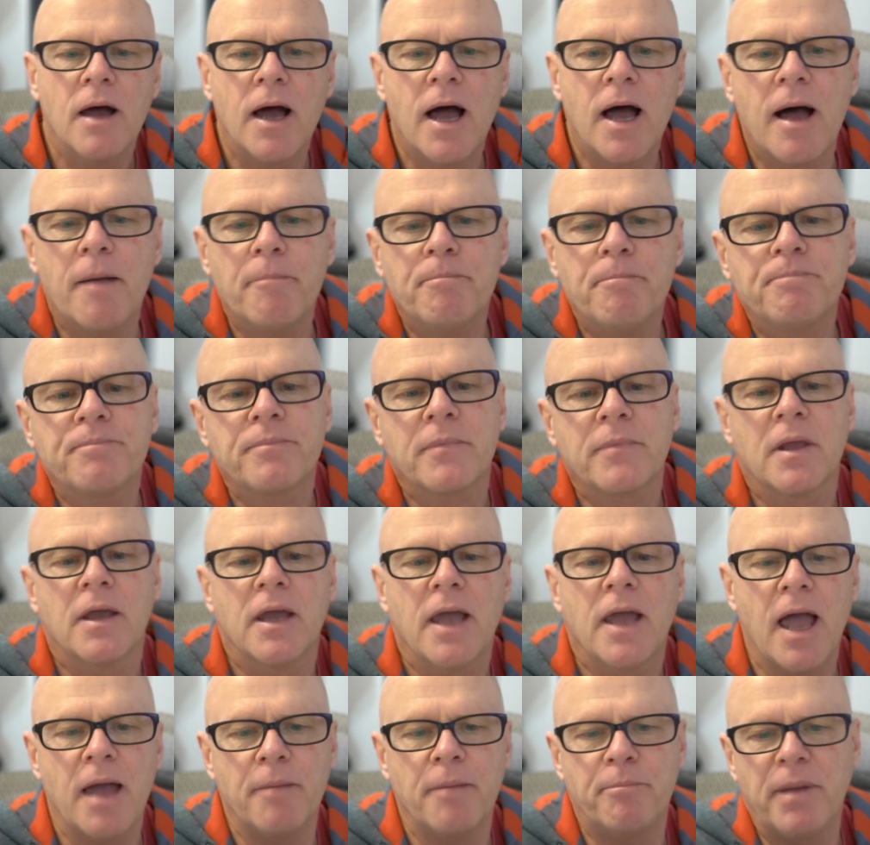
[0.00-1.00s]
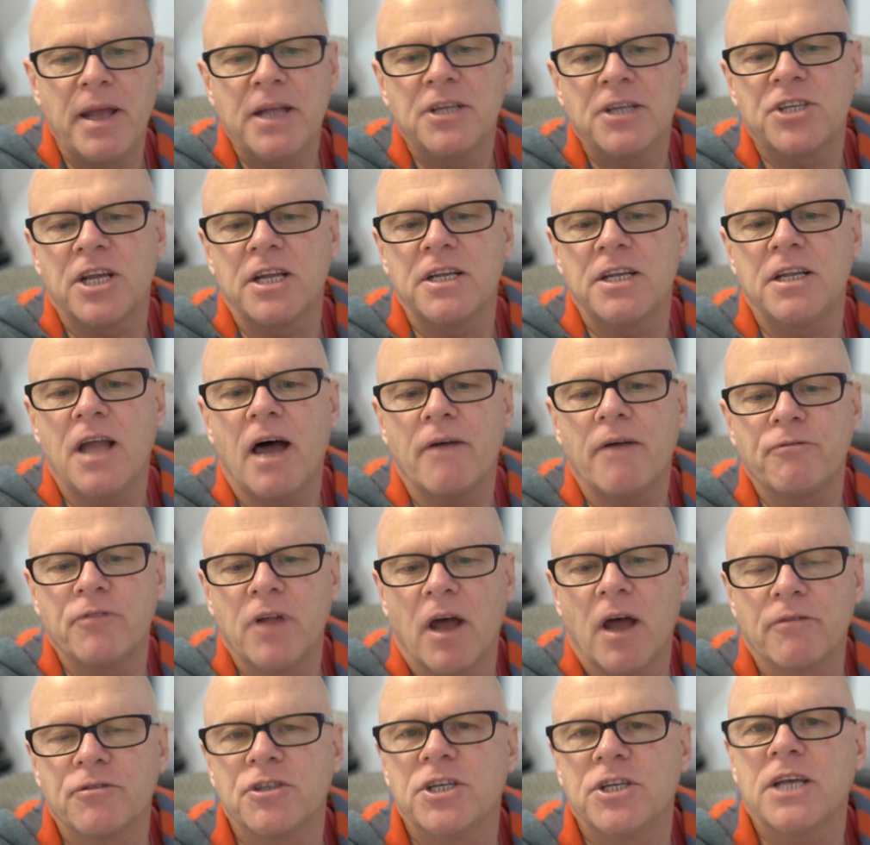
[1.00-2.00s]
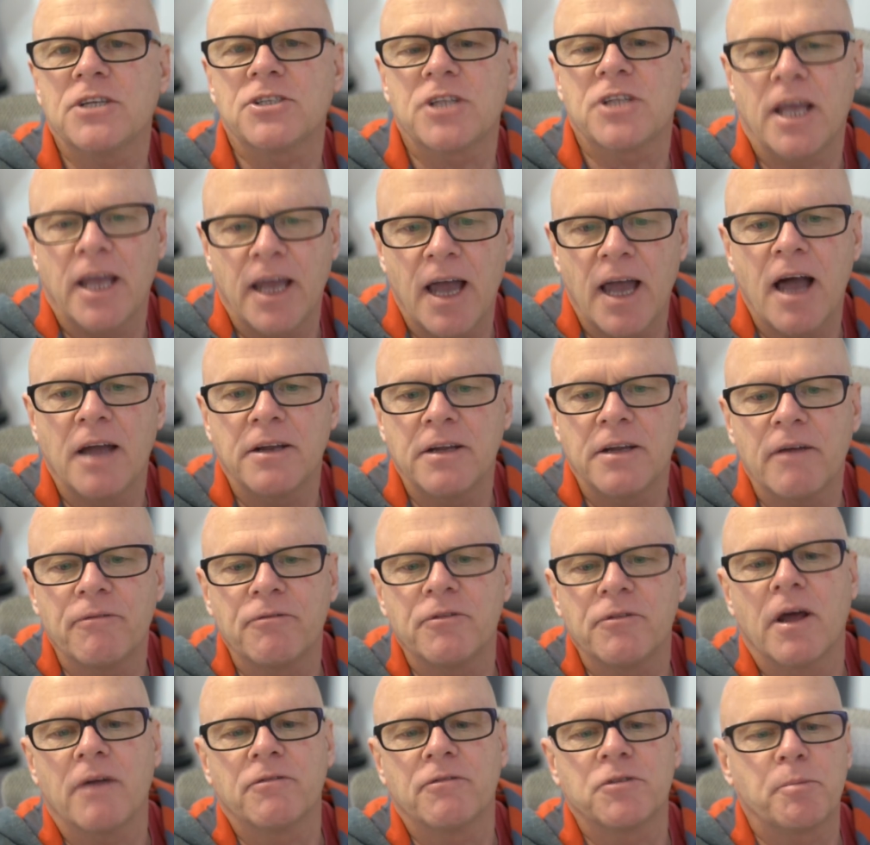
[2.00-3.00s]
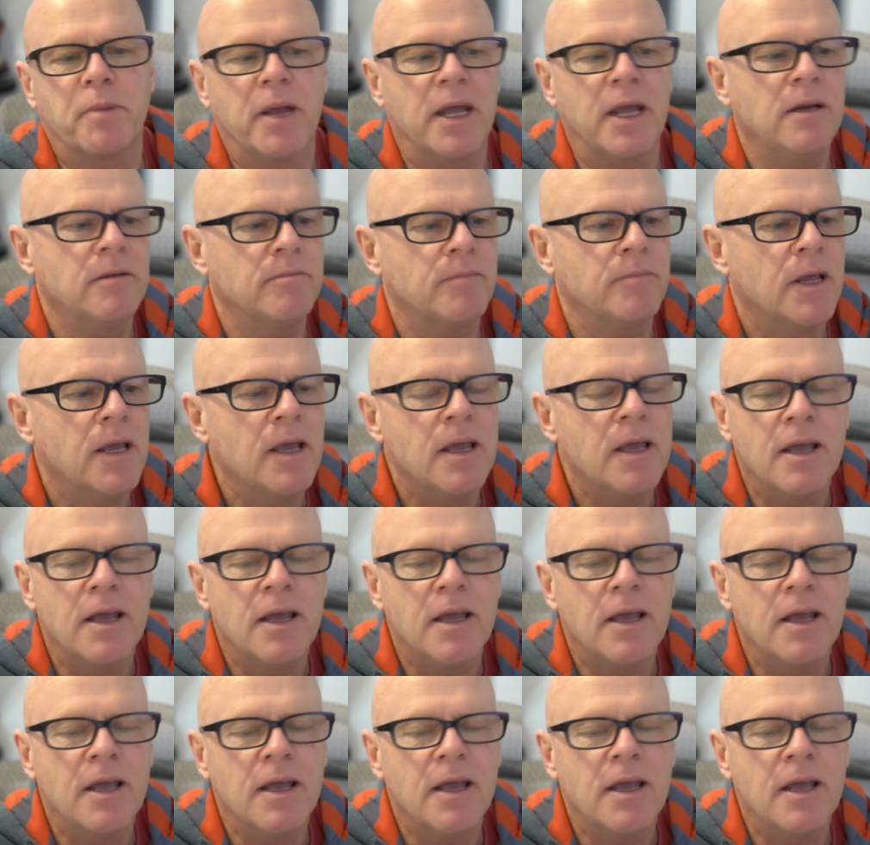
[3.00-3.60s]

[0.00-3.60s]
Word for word: Um, and Ben said, Nuff Nuffs. Yes, they are Nuff Nuffs, Ben.